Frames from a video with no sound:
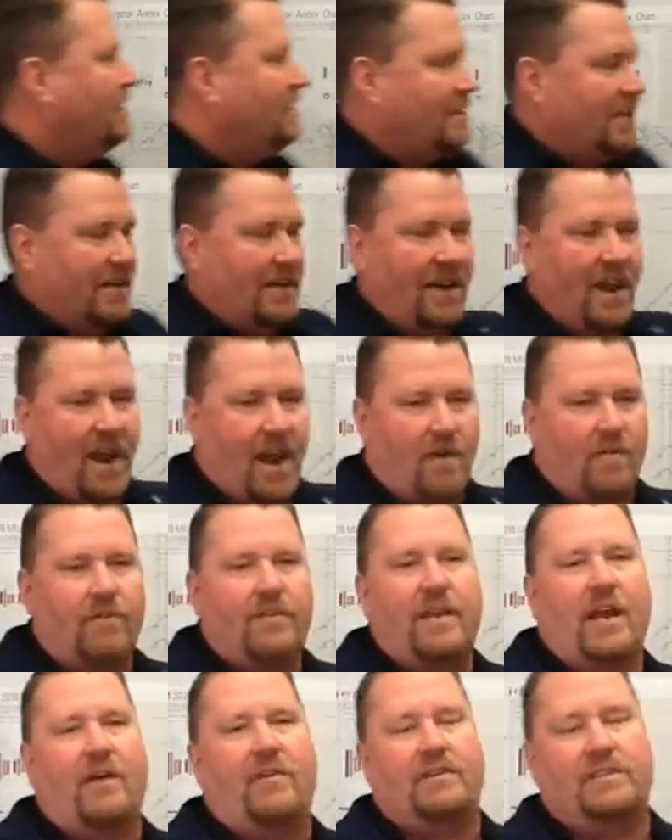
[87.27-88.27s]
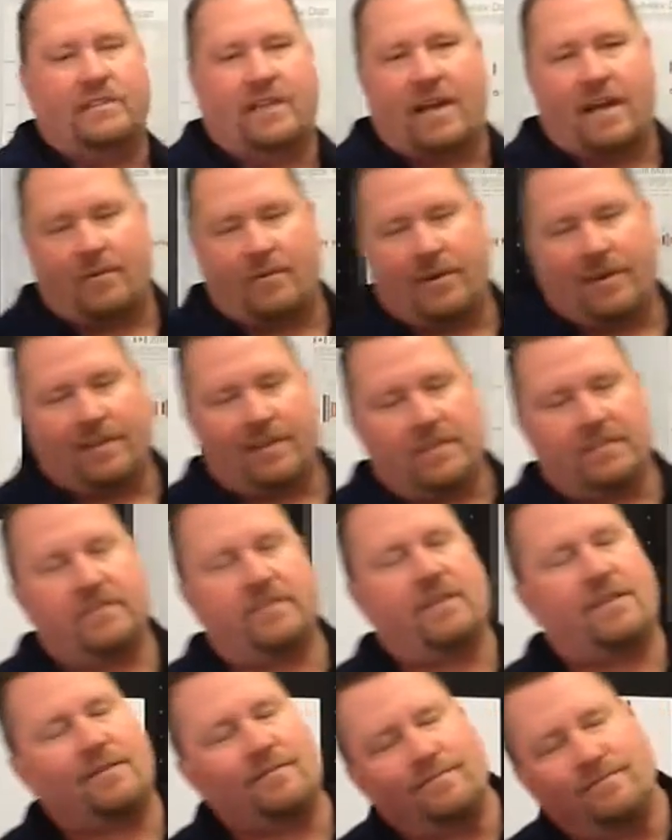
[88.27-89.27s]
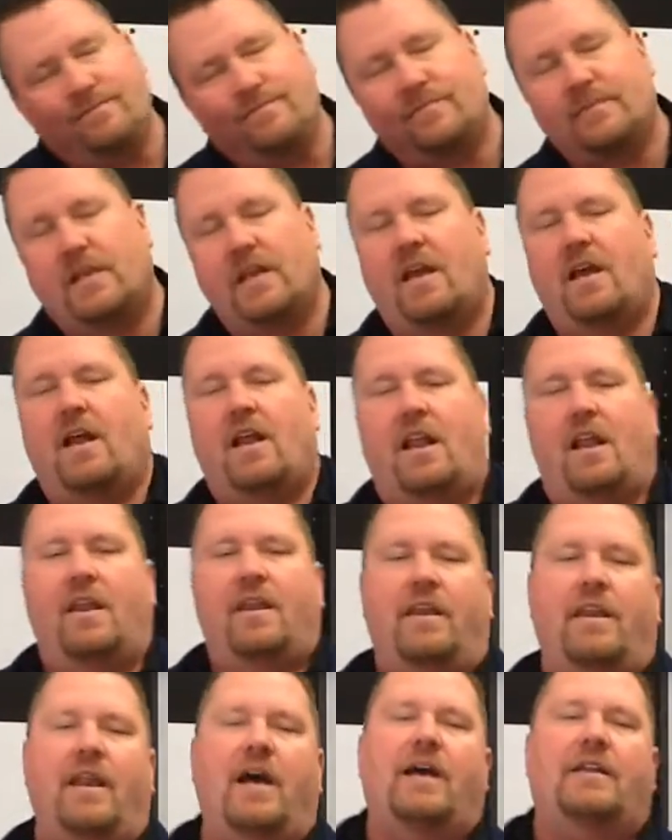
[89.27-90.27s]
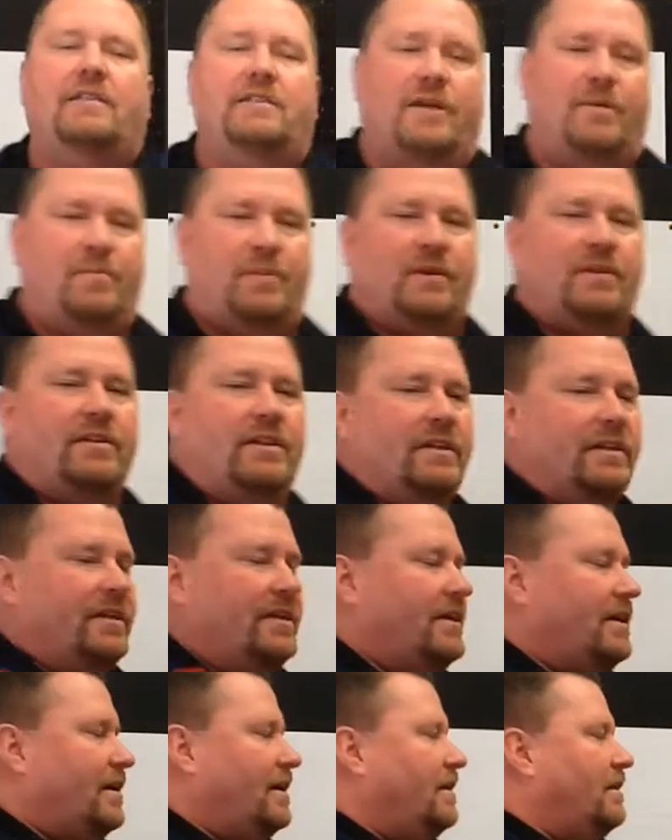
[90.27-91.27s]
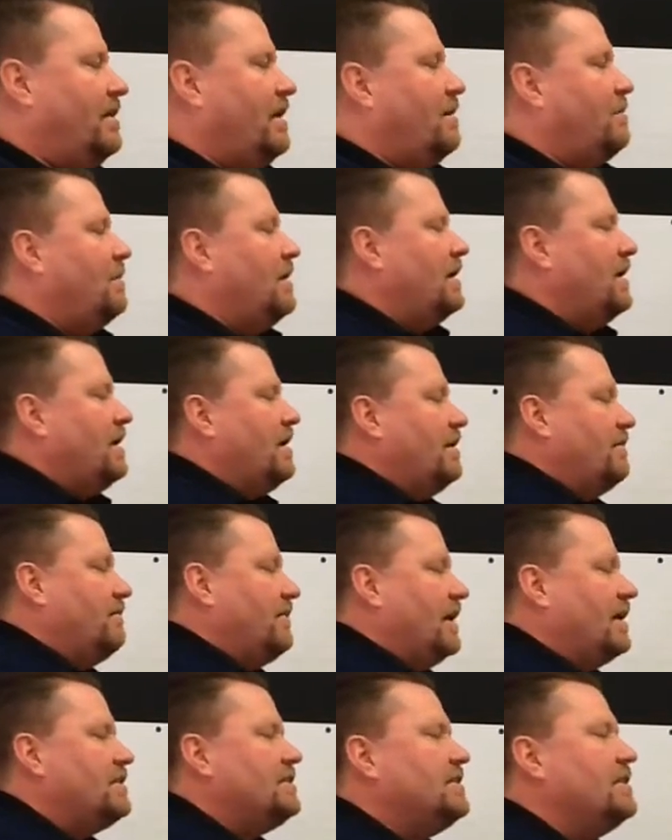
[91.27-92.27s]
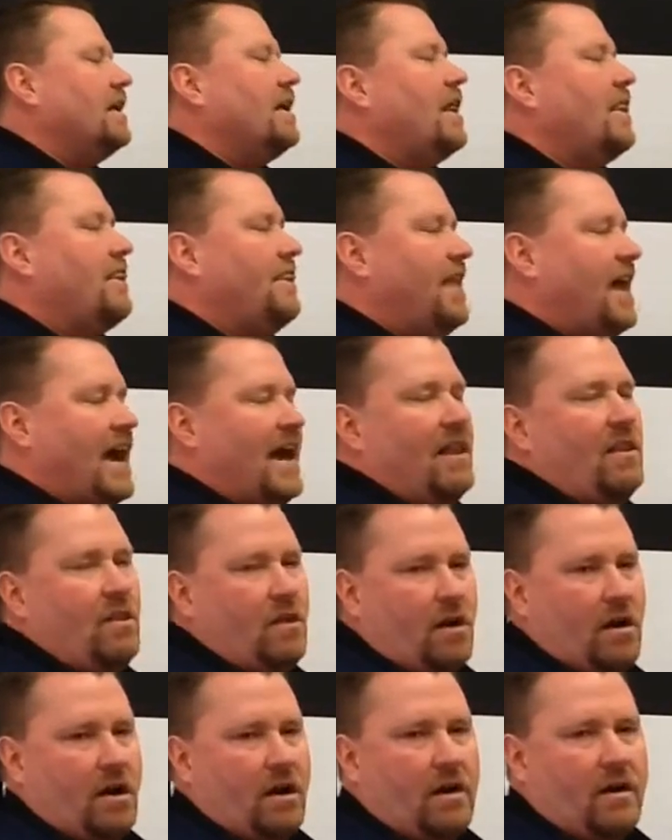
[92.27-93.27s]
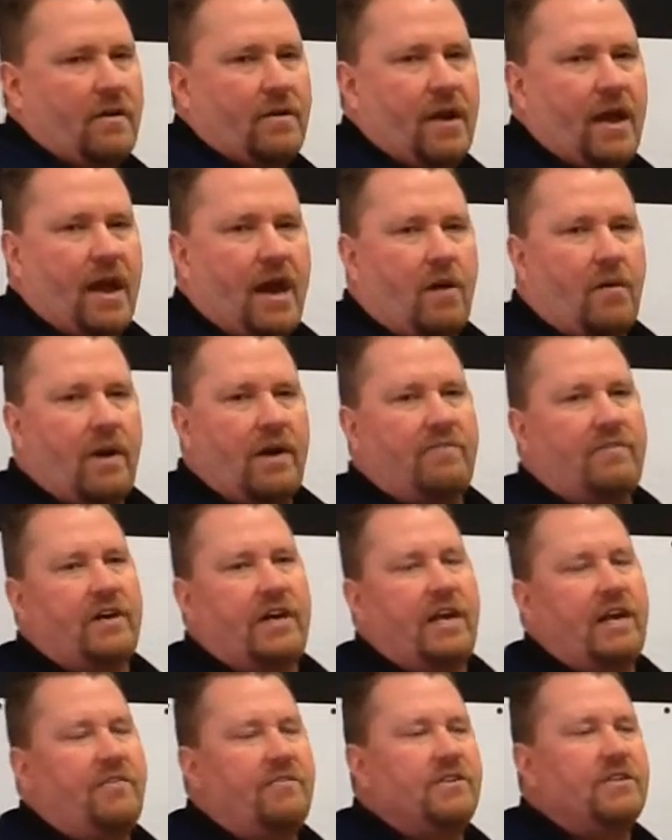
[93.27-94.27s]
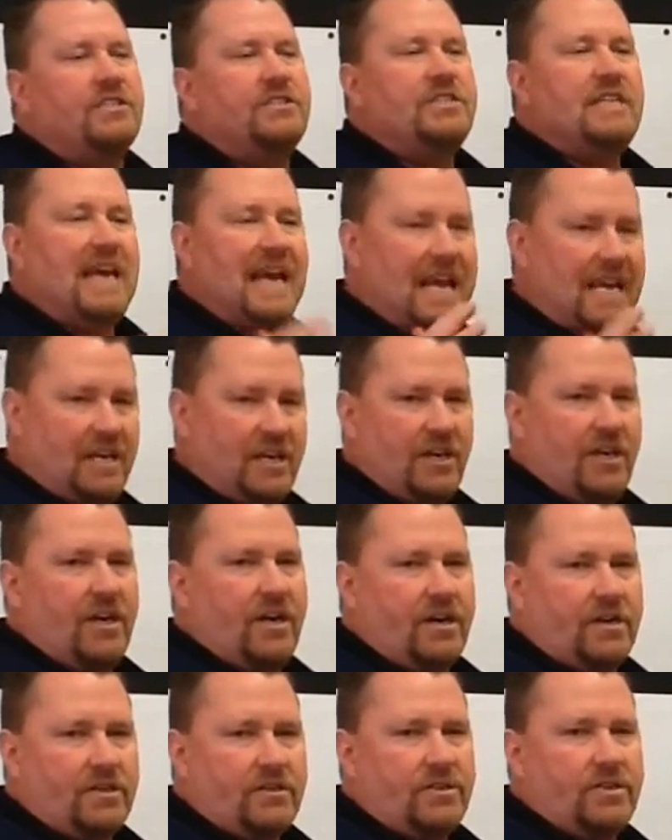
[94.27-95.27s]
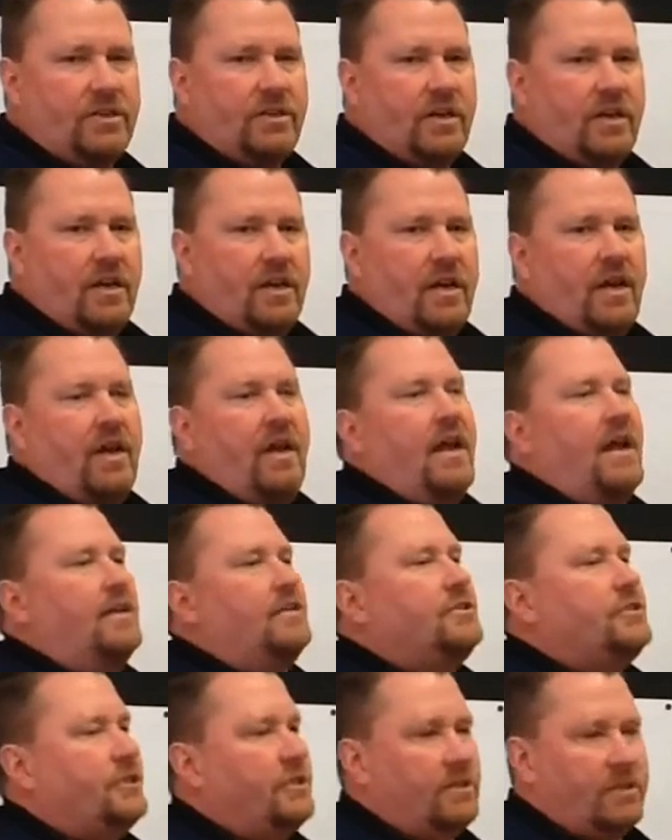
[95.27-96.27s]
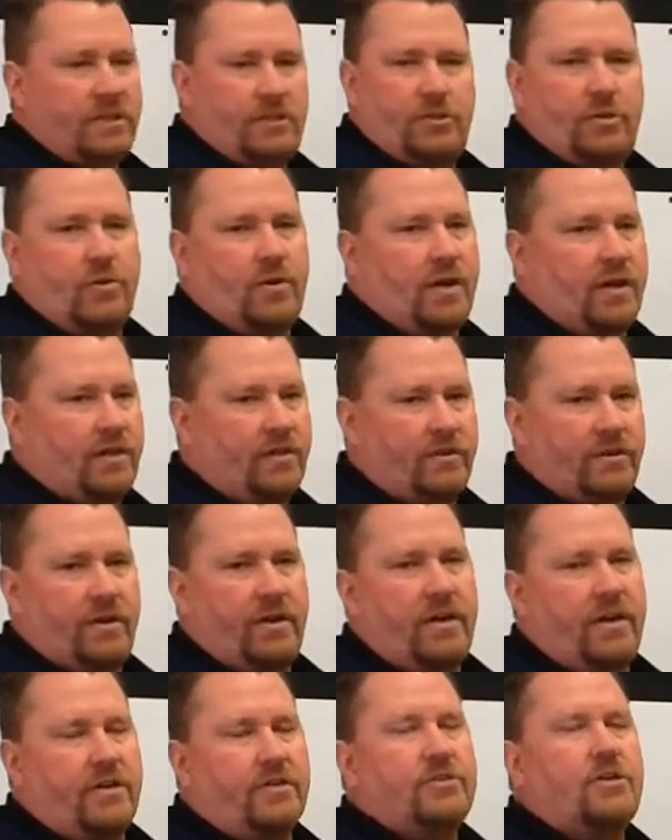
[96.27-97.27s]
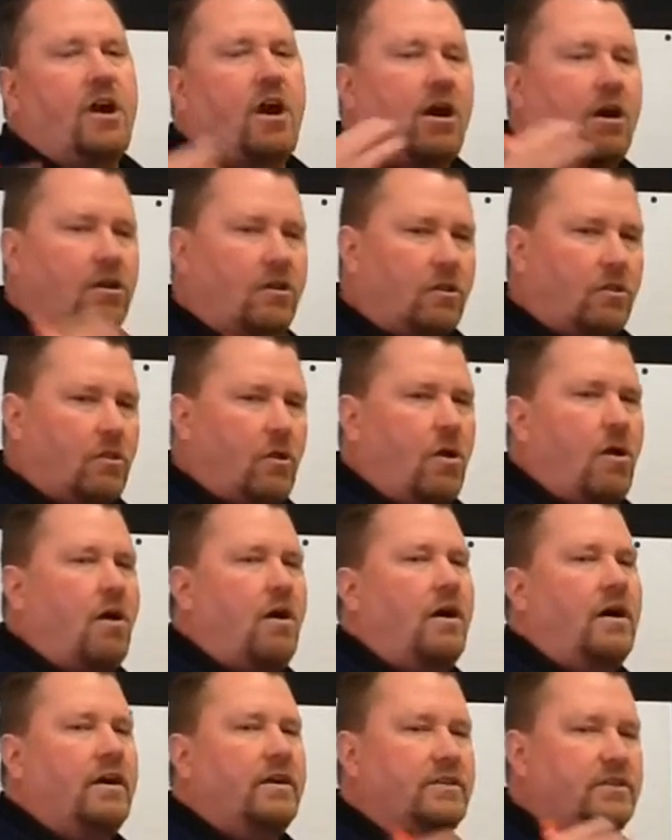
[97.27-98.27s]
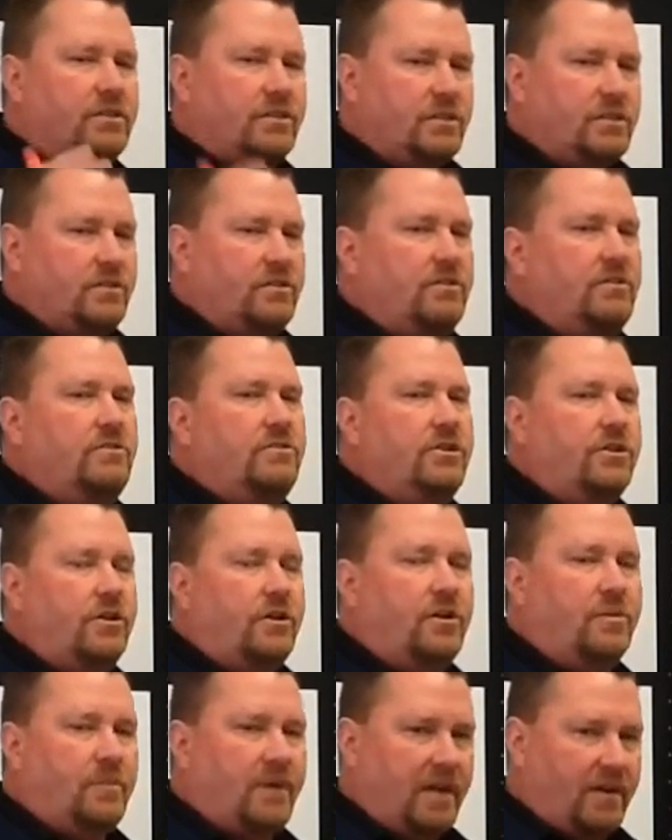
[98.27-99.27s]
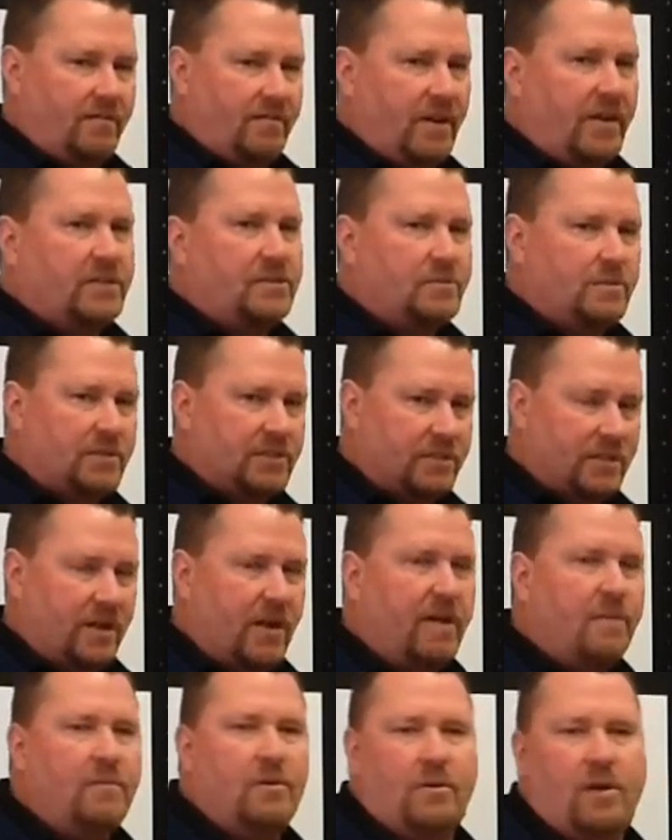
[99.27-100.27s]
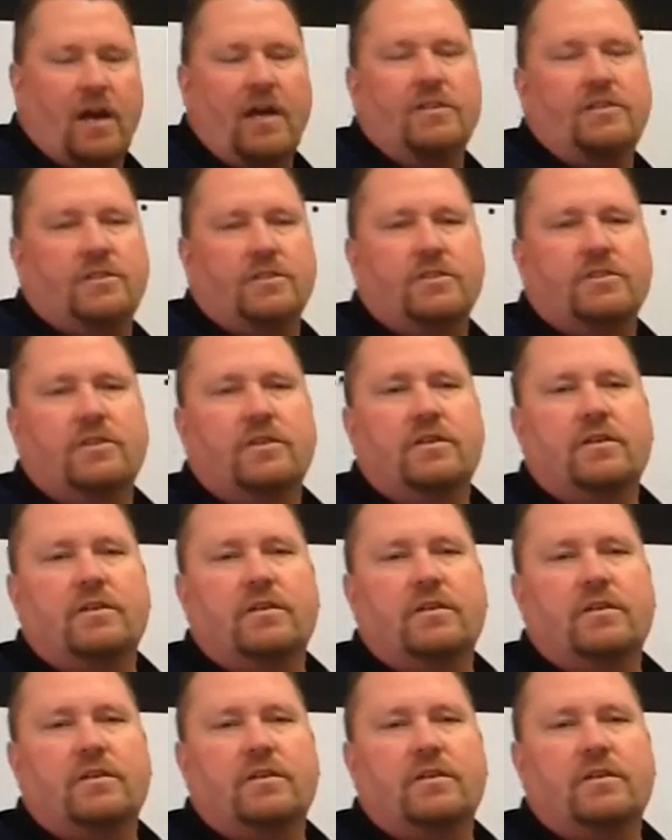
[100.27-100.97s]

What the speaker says: to now. Now, is that realistic? Not typically that you're going to let money invest that long. However, even 10 years, and certainly 20, 30 years, are long-term investment time horizons.